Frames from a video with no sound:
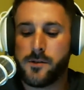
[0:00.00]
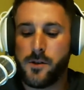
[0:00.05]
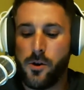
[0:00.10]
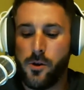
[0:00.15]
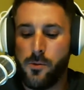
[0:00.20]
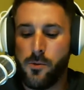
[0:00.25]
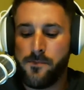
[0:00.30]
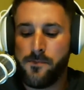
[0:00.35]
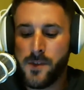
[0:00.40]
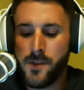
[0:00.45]

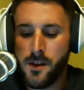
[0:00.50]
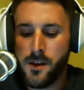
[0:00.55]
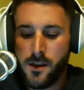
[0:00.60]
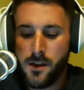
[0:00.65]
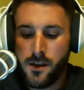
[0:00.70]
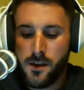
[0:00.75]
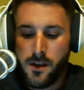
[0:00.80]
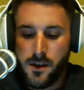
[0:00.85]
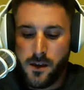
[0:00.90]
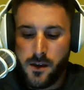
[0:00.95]
So
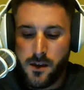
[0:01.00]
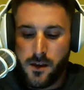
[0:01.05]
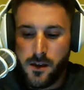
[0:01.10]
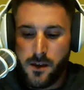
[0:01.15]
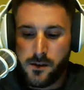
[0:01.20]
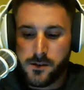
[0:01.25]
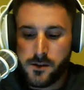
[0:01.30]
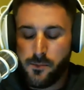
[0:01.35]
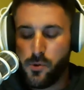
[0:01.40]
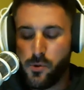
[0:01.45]

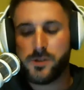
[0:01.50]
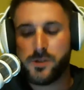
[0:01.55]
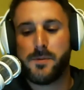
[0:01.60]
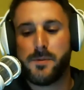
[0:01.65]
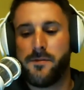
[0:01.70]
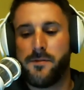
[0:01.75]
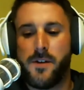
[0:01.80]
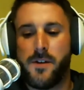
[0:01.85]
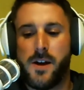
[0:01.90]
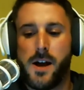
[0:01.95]
support's
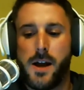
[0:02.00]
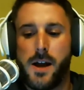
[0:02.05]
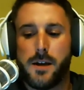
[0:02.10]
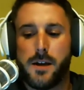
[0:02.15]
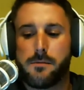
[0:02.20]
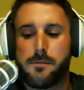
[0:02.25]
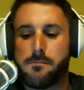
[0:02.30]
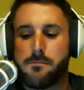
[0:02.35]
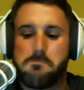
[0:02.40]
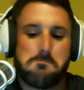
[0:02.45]
been
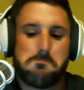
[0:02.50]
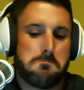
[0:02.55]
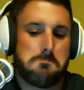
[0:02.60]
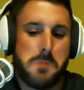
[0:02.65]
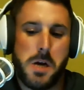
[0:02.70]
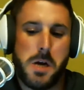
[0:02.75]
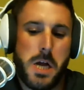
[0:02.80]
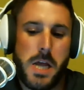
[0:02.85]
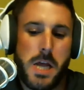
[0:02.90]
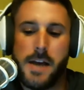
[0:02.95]
fine.
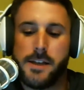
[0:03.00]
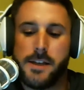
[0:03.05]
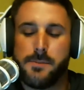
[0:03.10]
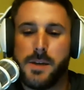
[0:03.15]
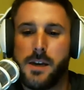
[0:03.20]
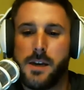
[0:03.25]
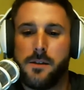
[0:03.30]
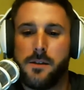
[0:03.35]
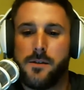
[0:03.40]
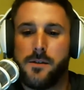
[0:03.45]
It hasn't
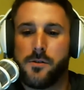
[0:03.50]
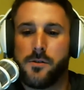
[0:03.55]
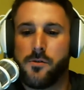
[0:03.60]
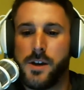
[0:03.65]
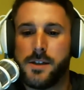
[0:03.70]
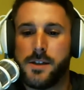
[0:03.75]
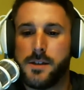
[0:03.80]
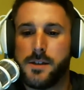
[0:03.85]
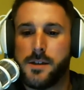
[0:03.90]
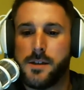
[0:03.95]
been anything
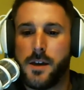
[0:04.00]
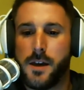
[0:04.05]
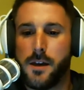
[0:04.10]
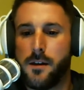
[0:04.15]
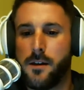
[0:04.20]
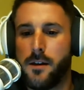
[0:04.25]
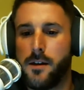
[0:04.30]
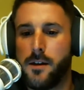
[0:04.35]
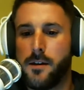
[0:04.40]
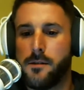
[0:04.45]
crazy,
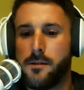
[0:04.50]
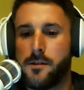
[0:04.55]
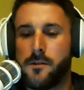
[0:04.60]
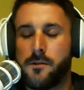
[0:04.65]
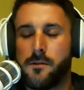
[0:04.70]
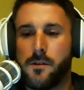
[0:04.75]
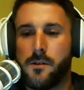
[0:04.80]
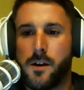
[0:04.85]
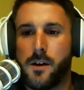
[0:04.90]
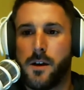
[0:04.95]
and
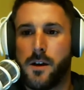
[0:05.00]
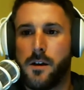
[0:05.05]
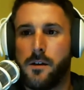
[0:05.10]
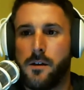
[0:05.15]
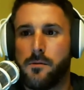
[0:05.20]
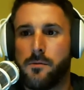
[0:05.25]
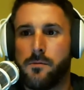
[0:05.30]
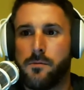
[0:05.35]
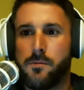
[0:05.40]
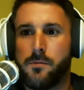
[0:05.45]

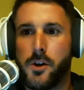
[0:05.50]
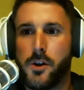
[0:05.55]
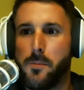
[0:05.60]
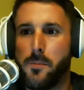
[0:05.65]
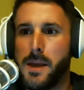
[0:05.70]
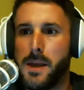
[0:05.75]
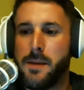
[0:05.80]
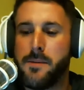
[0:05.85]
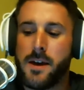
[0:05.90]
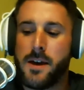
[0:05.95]

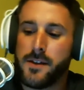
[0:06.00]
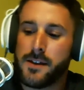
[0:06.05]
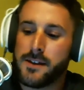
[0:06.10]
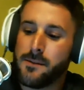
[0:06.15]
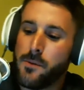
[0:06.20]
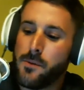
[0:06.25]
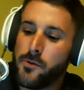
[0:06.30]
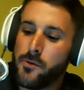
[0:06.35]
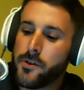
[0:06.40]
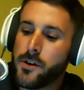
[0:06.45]
maybe I think
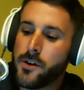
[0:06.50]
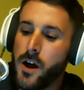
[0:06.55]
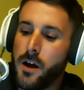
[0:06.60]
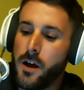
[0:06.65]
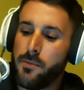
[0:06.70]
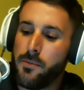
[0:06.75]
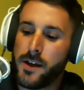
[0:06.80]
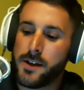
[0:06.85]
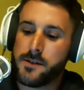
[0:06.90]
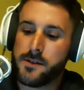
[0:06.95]
the most
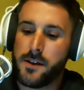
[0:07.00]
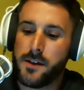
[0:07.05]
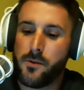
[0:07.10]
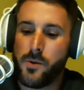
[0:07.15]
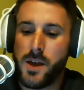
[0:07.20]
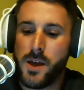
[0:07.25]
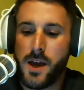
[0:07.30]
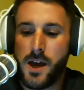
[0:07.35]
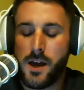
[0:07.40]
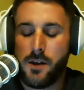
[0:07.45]
complex thing
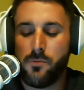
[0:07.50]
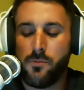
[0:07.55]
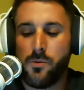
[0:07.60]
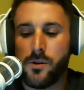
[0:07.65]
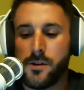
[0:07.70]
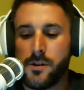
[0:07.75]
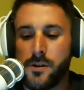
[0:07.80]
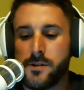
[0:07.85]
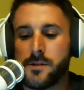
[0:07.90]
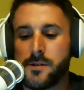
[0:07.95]
we had
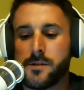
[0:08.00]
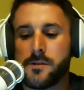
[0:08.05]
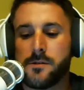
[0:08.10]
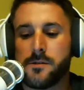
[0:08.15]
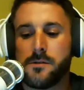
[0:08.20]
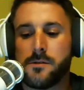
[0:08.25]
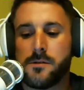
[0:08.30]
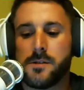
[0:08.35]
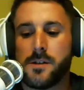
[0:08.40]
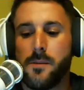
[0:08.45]

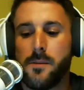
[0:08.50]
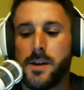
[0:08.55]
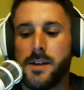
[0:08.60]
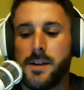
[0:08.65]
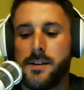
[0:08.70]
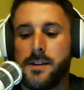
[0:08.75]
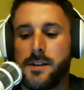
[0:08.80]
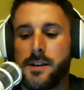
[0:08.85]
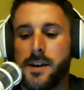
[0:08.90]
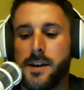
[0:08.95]
was
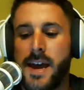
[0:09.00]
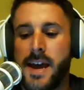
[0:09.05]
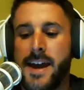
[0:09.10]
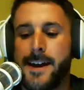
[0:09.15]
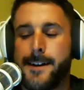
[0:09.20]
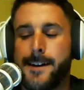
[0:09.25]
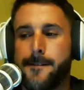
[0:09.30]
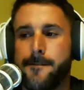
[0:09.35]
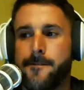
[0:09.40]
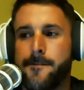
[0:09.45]
somebody didn't
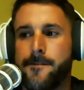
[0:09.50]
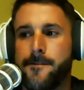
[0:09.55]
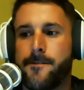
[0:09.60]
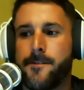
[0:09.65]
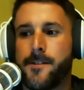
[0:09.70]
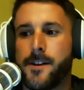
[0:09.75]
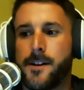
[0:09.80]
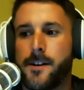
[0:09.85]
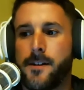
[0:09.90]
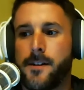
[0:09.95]
have.
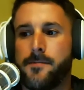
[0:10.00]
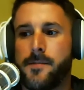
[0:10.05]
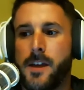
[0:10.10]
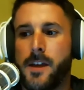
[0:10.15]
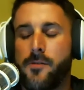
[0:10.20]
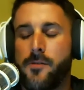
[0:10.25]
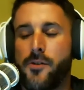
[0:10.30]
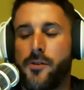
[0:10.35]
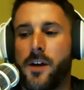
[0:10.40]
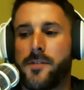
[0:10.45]

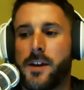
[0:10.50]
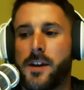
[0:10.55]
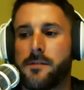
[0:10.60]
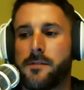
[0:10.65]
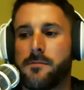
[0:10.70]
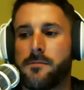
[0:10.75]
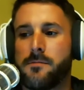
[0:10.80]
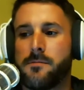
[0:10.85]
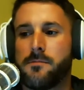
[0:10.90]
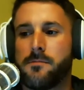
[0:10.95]
They thought
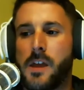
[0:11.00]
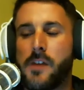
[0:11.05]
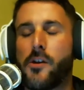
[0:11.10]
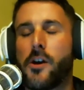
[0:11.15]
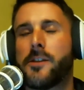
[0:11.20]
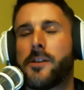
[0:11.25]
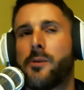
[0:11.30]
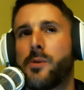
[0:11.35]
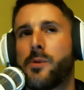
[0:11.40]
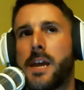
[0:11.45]

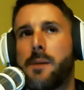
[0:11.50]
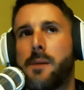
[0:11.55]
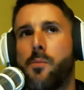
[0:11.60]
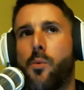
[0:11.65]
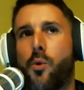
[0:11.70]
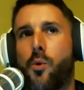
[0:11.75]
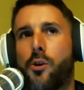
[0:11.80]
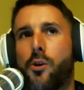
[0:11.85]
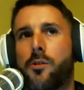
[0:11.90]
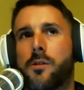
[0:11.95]
they would get
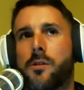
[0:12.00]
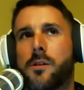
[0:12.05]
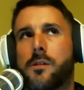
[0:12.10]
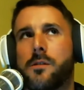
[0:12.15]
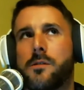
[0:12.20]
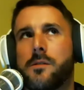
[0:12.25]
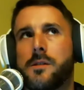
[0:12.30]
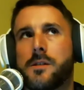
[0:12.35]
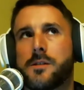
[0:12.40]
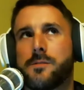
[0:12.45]
more
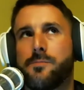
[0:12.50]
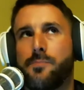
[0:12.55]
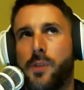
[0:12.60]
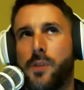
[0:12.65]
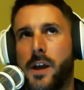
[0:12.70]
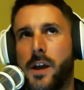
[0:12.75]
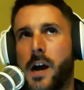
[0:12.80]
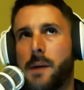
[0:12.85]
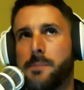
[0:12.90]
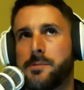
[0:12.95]

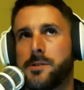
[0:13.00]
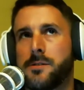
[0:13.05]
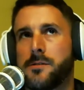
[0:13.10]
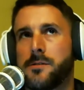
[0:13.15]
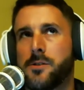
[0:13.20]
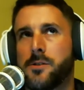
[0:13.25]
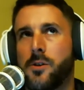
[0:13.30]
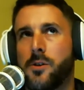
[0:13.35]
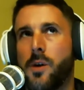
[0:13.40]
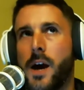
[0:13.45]
display
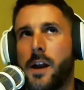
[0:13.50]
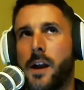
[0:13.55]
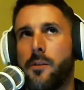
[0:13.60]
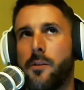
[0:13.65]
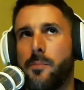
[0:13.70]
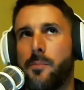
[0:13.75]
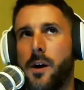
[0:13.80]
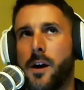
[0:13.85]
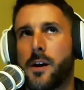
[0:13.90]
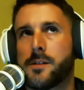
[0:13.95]
options. So out of
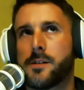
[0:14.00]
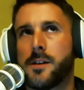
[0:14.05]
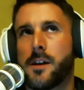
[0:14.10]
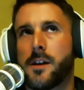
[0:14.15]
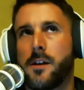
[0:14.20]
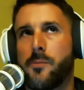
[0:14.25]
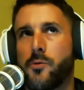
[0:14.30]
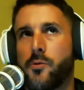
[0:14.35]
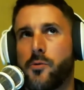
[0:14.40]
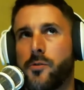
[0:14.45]
the box,
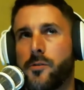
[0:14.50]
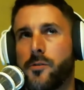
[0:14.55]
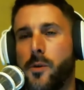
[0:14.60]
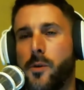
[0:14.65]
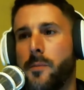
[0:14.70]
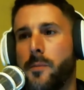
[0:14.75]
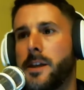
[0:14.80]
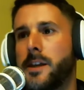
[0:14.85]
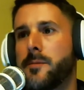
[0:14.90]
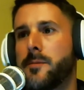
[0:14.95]
it comes with
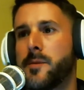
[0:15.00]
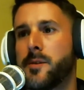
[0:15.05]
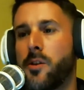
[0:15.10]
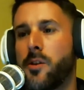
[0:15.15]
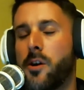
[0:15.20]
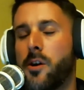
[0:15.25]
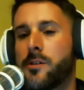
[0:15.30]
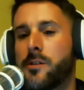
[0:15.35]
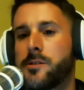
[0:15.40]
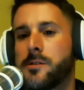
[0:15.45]
small, medium, and
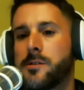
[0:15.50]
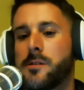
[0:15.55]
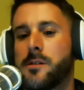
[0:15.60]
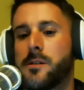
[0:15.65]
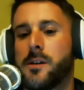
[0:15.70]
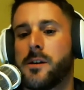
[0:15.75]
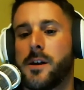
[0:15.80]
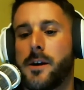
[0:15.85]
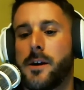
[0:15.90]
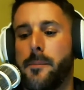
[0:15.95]
large,
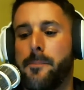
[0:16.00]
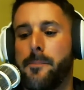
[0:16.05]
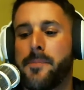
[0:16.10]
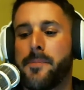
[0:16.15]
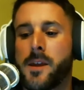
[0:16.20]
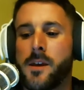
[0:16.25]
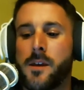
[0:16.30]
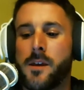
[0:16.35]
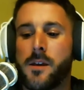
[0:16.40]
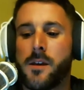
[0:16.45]

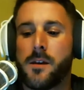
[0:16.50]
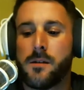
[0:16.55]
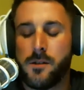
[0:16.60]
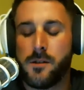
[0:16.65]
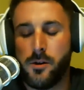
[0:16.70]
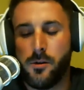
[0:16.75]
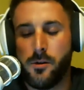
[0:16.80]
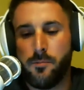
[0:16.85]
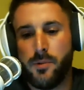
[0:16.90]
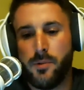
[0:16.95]

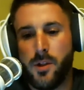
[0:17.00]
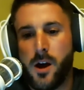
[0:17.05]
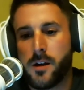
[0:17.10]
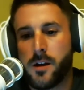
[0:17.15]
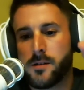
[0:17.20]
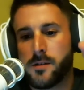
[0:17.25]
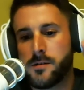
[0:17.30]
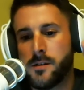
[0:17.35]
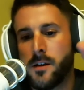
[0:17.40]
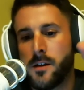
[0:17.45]

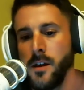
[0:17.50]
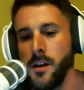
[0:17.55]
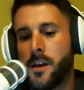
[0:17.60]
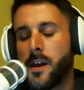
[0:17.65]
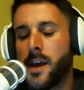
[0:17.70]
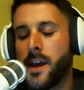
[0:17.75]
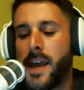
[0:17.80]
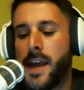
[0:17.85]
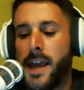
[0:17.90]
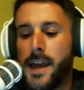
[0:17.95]
blocks,
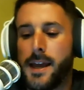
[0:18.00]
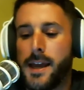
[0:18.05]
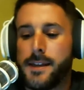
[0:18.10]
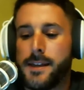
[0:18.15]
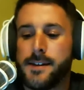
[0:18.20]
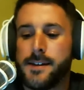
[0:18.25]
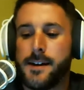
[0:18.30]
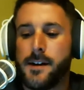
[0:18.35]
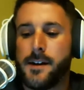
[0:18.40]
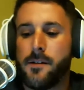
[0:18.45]

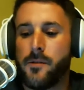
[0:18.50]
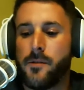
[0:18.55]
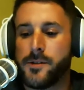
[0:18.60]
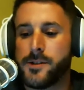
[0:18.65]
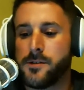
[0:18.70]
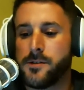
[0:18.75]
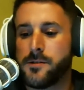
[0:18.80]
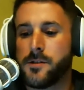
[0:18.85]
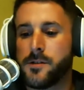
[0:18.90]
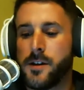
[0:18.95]
and
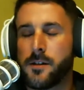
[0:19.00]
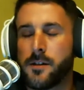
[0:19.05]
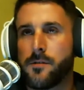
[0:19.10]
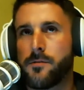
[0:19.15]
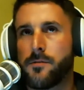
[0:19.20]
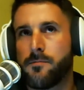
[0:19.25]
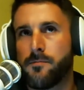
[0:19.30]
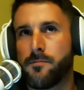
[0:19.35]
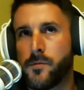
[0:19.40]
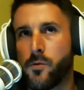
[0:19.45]
which is like
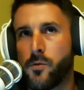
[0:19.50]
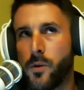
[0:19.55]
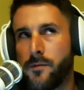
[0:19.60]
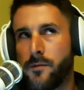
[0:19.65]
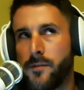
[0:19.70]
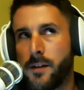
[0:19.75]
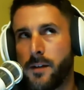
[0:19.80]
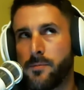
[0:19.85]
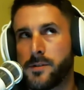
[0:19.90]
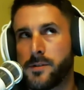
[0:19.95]

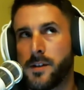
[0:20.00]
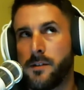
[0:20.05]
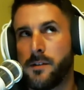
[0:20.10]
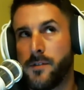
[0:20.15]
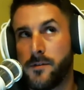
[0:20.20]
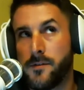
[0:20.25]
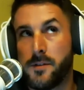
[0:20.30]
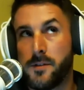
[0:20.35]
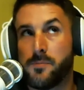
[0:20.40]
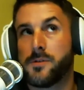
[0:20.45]

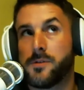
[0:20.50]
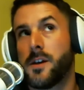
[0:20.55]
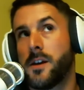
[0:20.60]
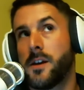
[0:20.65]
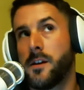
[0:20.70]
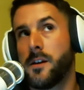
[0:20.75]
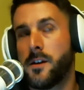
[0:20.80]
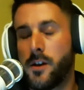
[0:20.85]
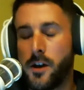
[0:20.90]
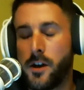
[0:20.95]
25%,
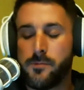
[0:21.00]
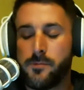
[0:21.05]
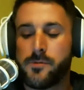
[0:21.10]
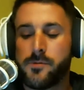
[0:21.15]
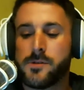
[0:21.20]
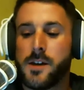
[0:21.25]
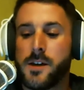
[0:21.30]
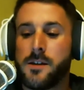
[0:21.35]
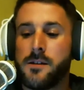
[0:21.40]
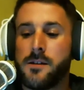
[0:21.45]
50%, and
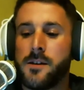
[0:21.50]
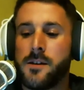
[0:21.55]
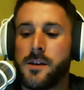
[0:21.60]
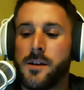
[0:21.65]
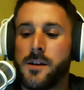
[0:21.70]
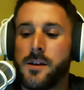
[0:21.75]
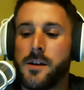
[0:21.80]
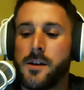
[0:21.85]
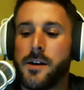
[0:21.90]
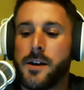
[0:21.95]
100%.
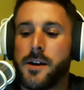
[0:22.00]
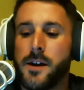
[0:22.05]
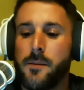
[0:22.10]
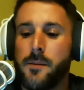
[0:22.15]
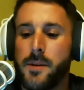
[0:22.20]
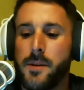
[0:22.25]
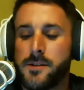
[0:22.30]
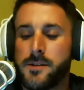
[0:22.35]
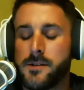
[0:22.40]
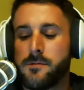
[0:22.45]

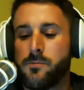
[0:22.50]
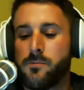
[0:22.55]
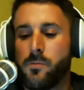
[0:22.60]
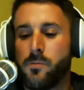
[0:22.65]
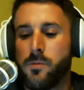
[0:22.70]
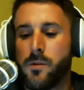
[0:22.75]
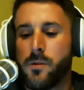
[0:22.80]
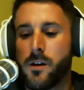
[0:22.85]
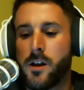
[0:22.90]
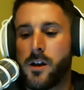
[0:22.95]
And
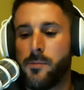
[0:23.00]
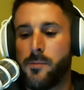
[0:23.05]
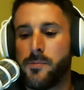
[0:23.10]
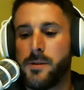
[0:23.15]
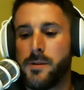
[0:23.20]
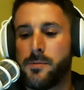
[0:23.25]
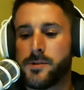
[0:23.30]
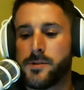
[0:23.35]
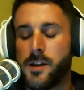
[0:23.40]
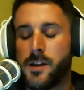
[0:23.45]
a couple
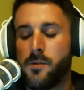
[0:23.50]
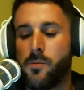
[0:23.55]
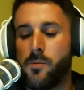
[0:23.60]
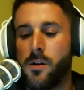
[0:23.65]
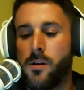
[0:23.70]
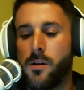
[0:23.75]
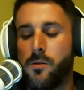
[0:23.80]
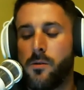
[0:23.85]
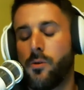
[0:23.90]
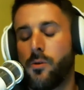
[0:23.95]
people said,
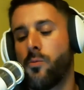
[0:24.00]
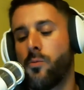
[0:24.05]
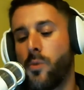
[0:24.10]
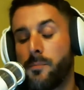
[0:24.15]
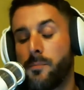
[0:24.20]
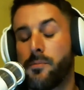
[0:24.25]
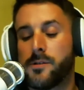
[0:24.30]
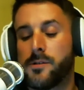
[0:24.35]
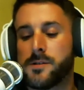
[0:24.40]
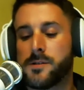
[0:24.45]
or
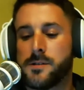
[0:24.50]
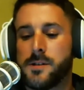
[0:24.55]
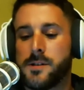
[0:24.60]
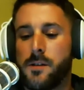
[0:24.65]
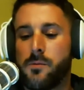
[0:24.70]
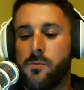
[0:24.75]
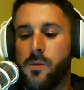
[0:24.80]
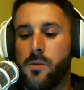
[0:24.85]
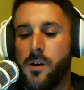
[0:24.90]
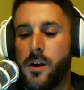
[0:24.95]
one person
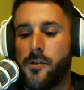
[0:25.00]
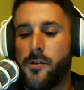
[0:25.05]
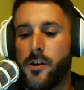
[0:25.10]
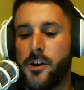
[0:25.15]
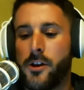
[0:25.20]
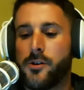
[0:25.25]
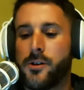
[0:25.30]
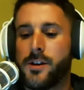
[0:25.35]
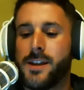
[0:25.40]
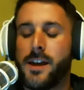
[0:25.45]
said, well, I
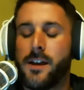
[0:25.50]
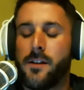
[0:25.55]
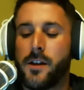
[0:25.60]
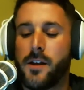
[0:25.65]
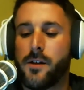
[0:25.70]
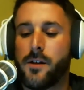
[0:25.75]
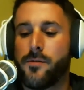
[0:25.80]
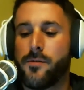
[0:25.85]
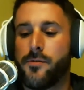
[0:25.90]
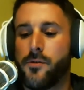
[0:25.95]
thought you could get
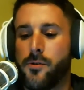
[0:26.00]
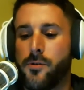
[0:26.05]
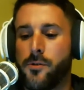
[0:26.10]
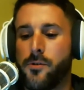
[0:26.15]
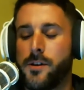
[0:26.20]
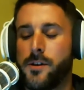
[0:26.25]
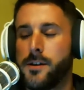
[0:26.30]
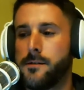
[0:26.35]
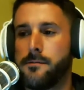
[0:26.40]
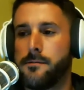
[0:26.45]
like a
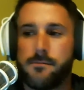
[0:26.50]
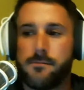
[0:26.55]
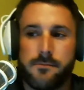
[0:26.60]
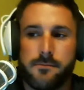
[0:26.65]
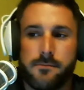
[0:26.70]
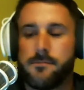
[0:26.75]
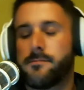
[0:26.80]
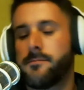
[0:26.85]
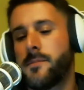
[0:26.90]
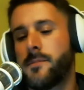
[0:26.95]
third and
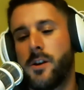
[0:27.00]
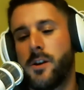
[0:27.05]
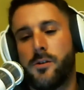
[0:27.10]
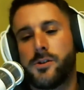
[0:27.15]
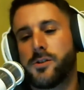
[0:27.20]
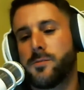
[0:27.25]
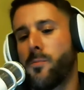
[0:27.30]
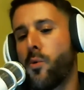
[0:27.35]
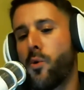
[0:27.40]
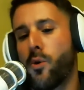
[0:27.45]

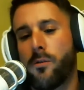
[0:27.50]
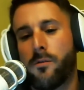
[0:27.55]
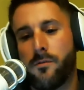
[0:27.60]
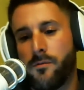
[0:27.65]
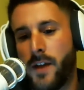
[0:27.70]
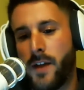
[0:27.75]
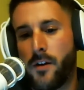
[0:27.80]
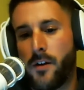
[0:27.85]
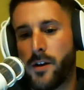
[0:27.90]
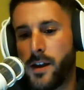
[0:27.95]
just
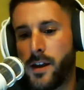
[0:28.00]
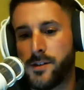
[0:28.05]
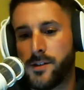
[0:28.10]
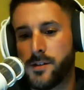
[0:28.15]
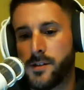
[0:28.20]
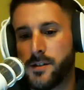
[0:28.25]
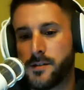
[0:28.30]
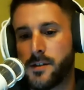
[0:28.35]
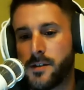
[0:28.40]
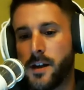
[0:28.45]
more
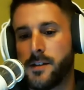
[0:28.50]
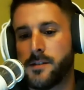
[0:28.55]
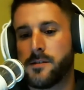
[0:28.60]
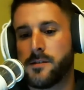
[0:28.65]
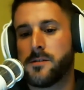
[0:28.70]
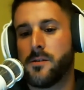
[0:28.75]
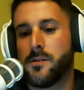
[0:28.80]
variation in sizes.